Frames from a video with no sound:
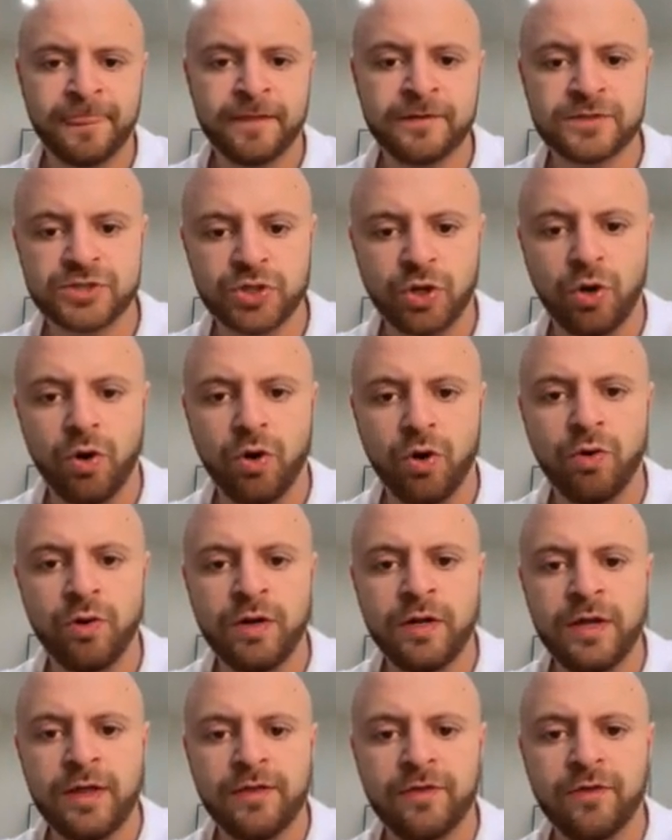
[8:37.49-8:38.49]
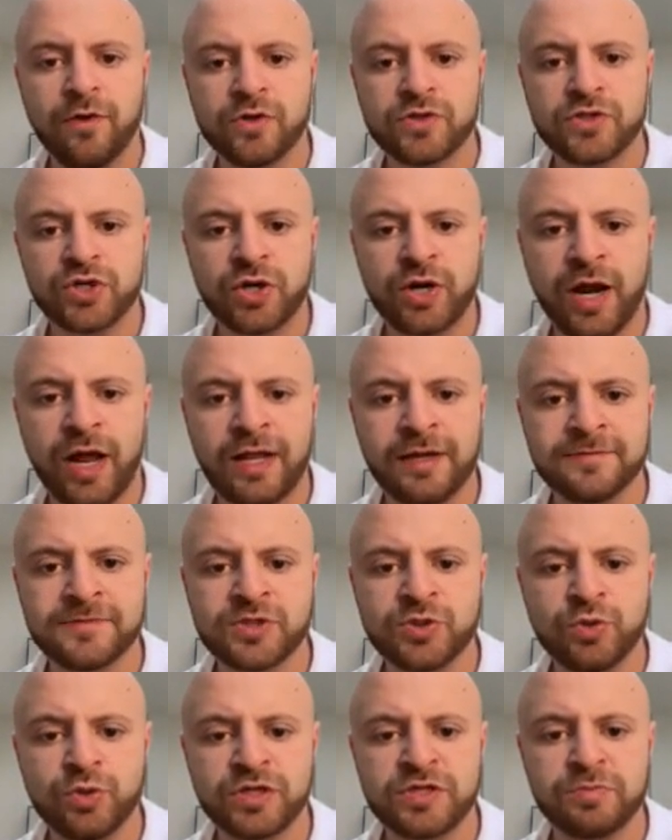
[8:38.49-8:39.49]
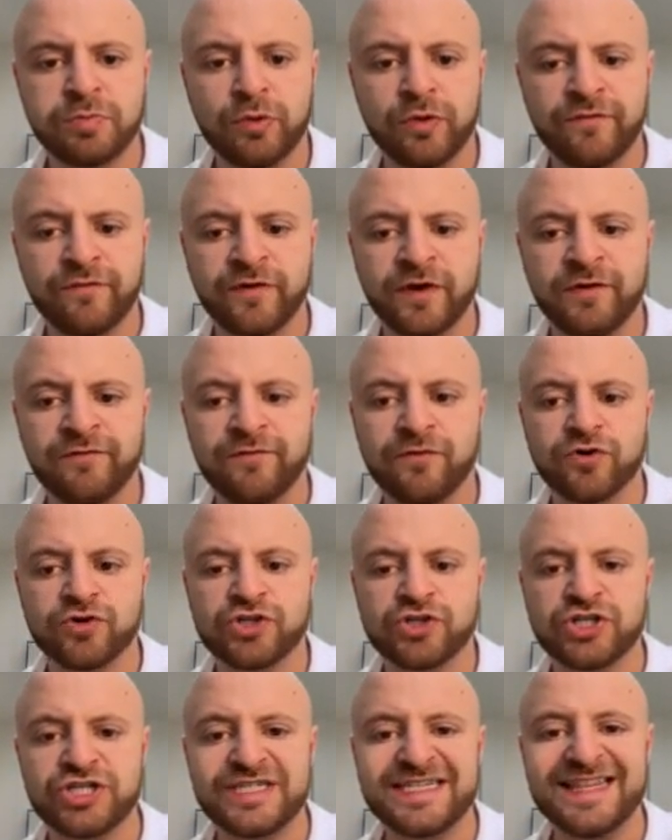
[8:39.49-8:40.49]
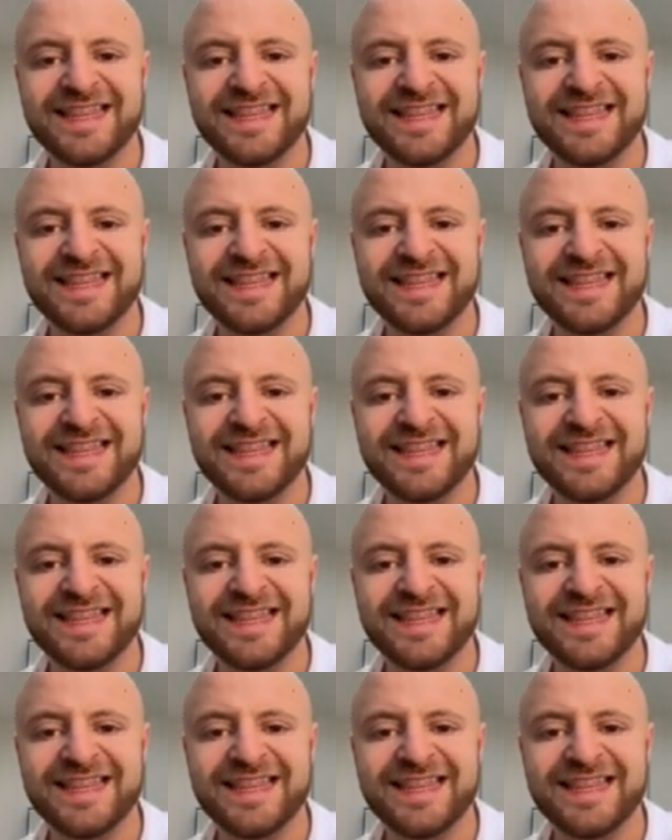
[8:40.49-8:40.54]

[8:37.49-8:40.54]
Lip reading: So those are columns to explore for conversions.